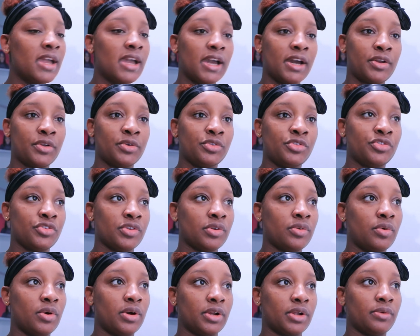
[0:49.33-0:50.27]
I don't
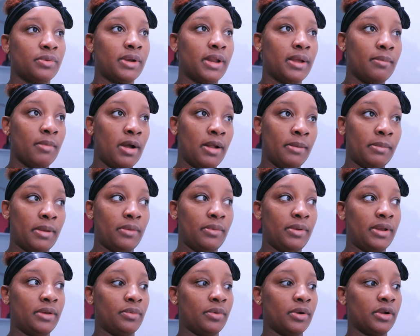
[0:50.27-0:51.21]
drink water when I'm on my
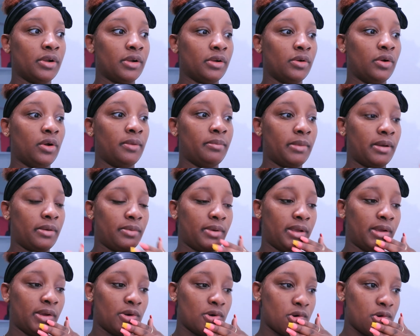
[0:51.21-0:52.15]
way to work or on my
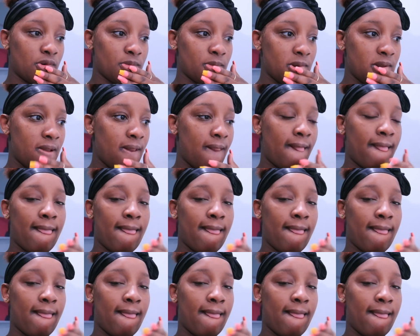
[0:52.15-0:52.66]
way home.